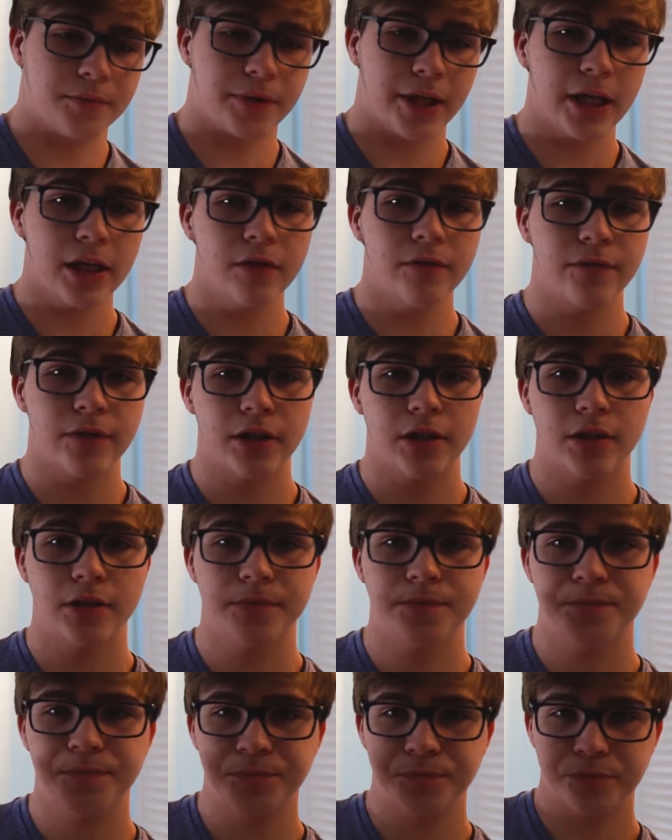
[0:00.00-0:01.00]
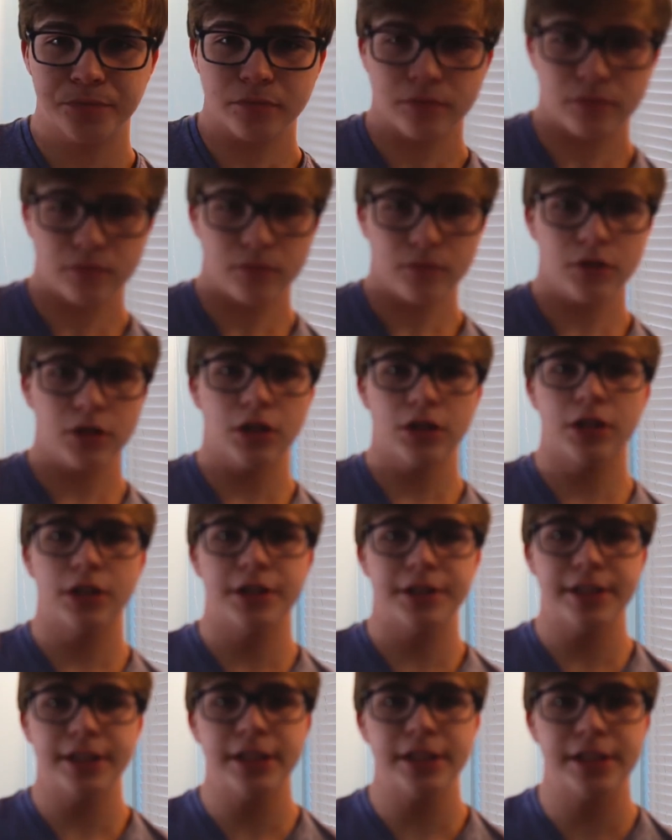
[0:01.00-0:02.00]
they unveiled
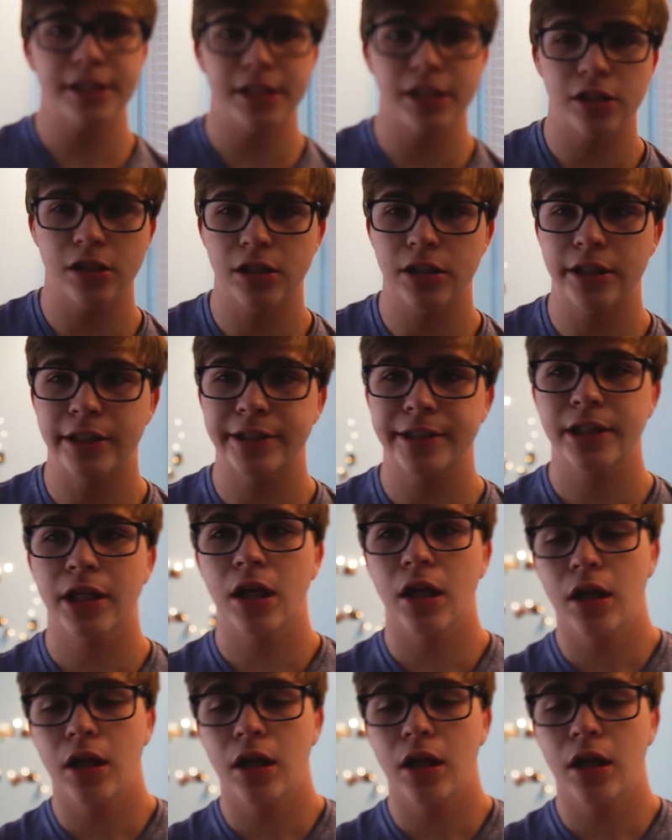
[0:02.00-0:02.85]
the Z series,